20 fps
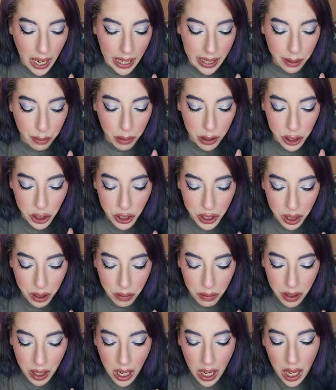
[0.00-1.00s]
anywhere
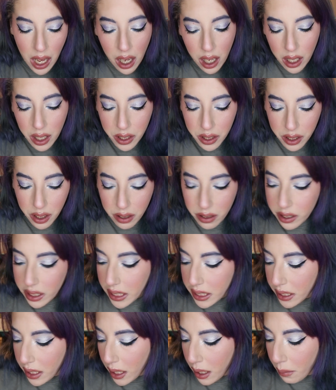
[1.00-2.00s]
soon. So
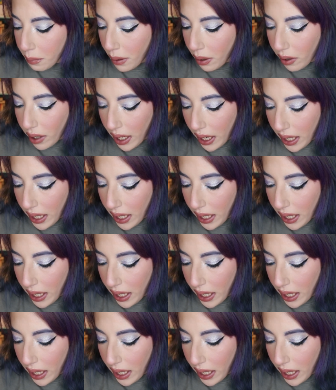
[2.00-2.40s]
let's talk about